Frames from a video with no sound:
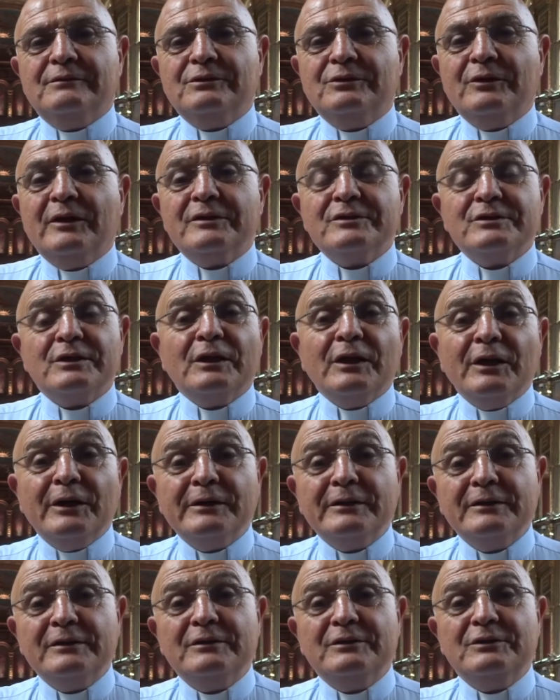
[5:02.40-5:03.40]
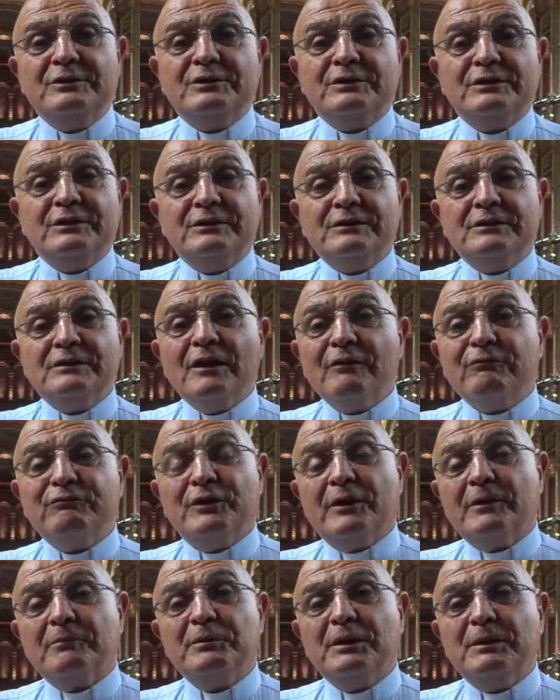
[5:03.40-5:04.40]
you had to learn to love
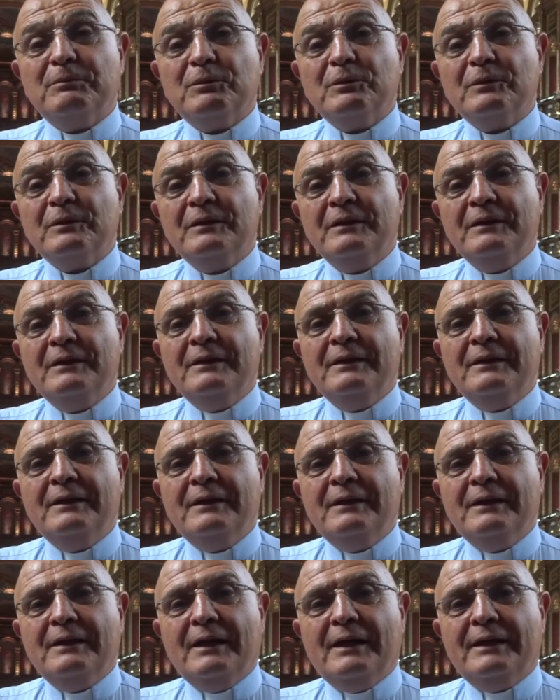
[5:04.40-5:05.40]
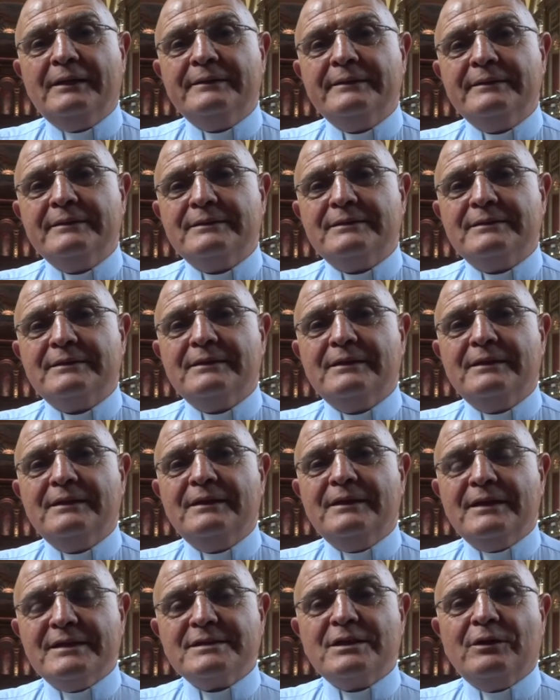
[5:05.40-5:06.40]
young people And
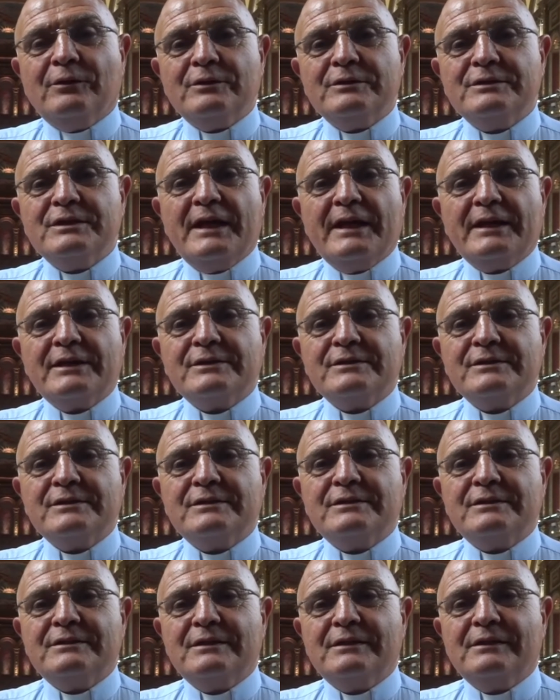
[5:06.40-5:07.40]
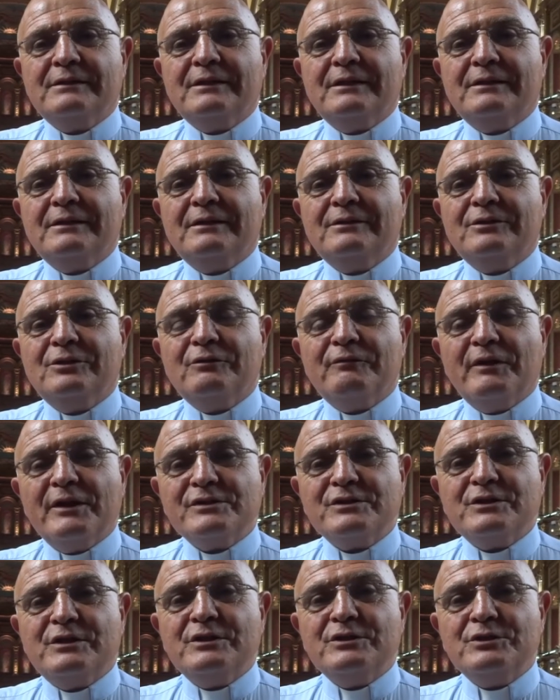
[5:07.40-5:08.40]
in this context,
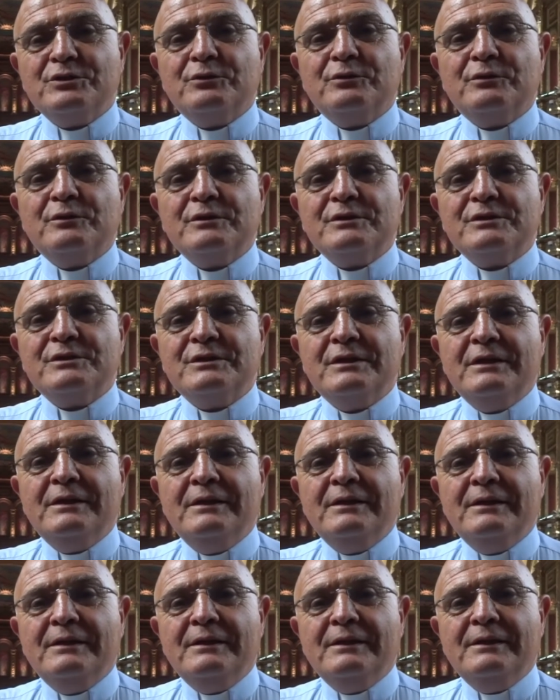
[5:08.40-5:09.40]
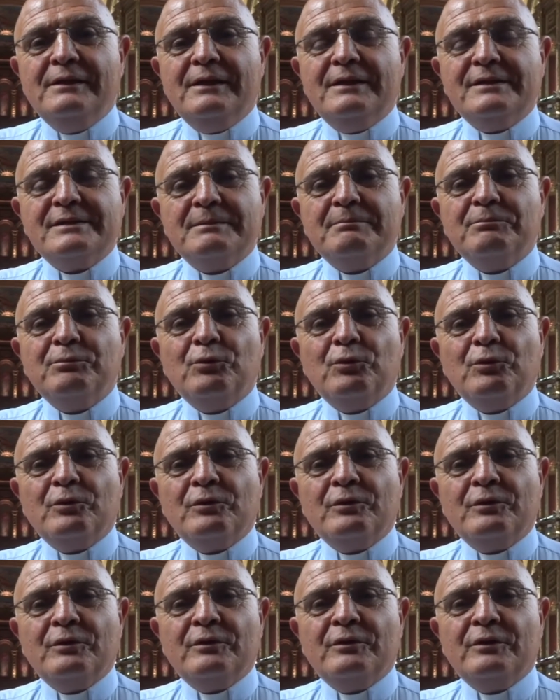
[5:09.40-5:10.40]
university students, it's
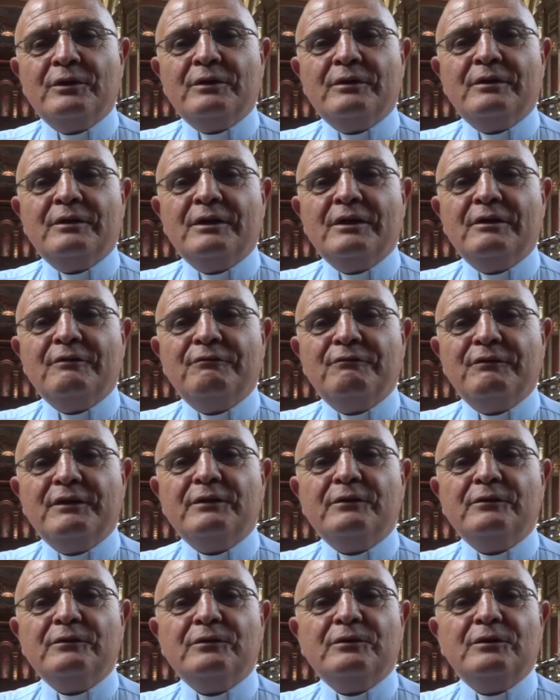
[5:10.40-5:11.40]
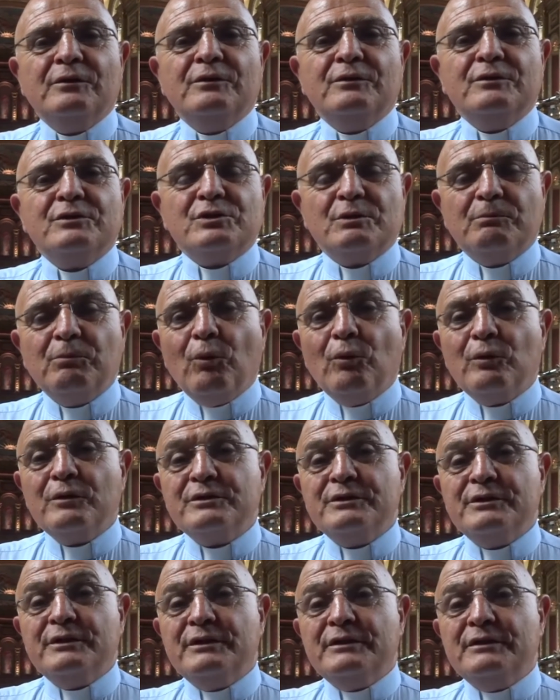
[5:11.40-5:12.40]
important that they feel
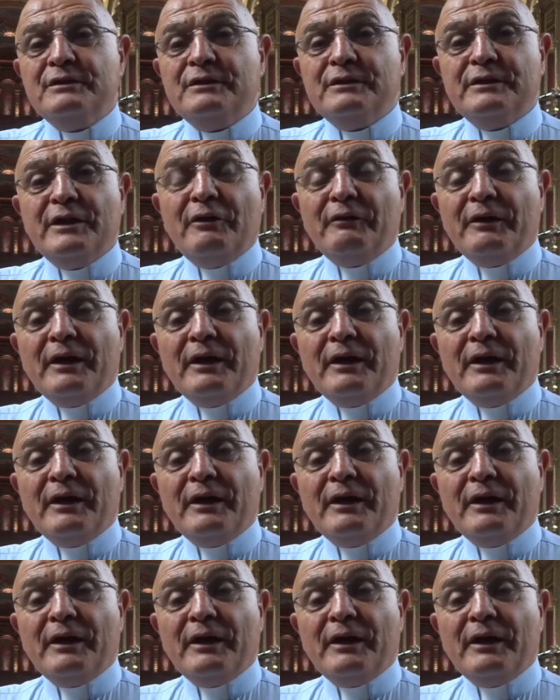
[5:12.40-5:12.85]
supported, they're